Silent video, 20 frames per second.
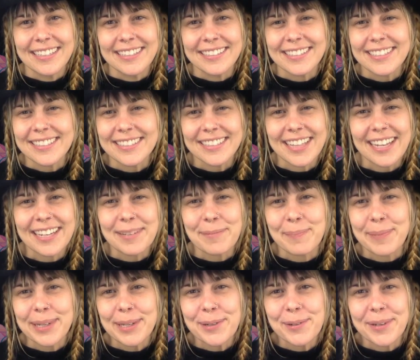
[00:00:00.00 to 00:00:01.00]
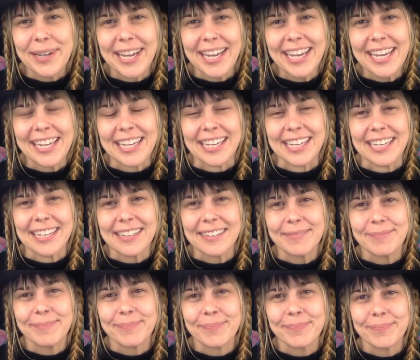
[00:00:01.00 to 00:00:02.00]
Just let it be okay.
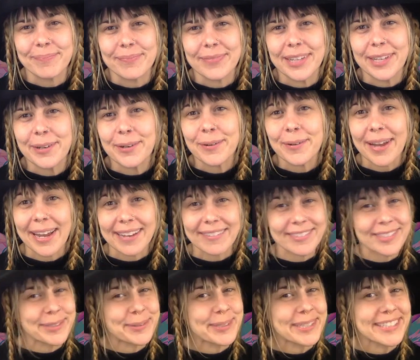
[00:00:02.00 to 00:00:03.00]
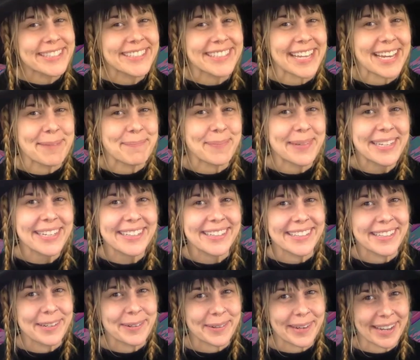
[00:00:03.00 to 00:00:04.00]
You don't have to escape it.
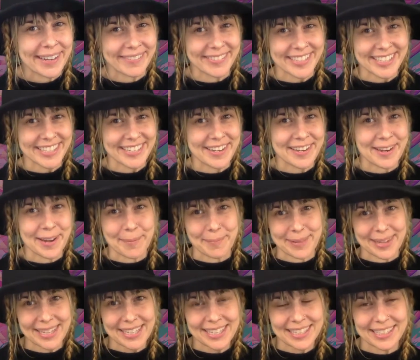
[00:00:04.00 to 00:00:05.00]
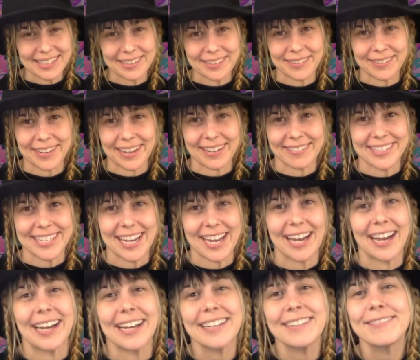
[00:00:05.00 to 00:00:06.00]
You don't have to numb it. You don't have to
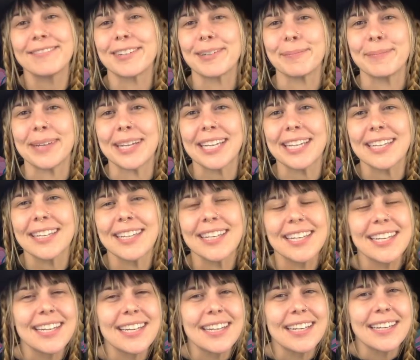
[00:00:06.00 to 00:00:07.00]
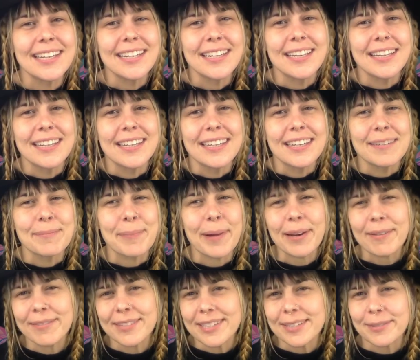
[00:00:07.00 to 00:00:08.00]
hide from it.
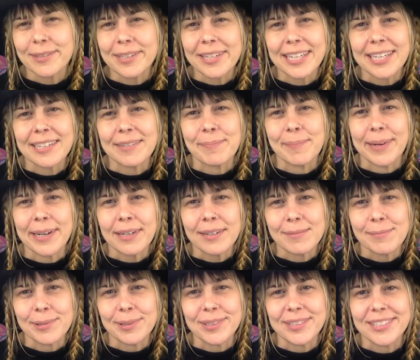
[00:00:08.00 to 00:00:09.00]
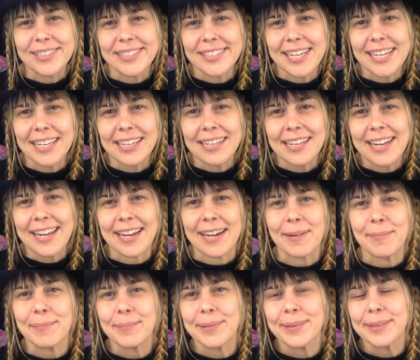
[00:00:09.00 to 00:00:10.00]
But if it's really unbearable, just take a
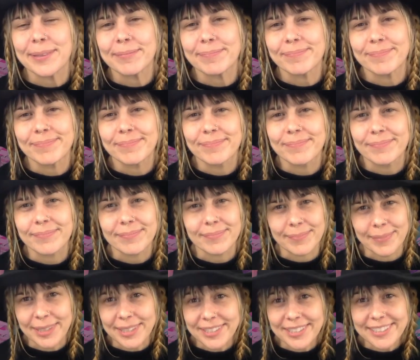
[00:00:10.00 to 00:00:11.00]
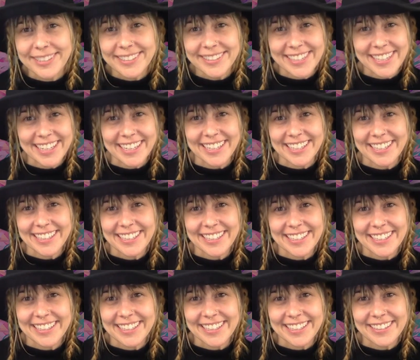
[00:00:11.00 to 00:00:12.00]
nap. But just say,
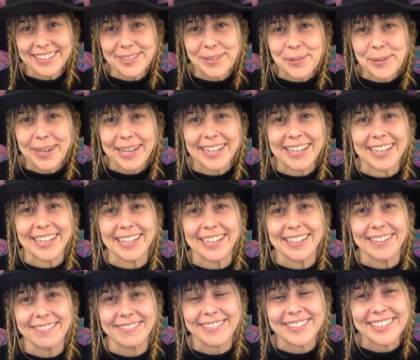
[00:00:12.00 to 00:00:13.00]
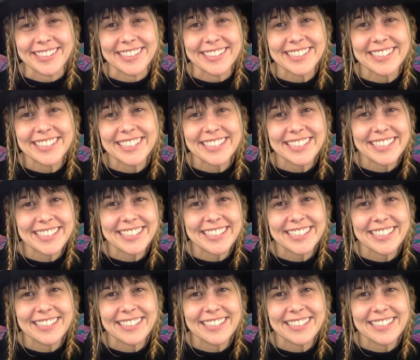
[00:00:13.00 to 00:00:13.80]
it's okay first.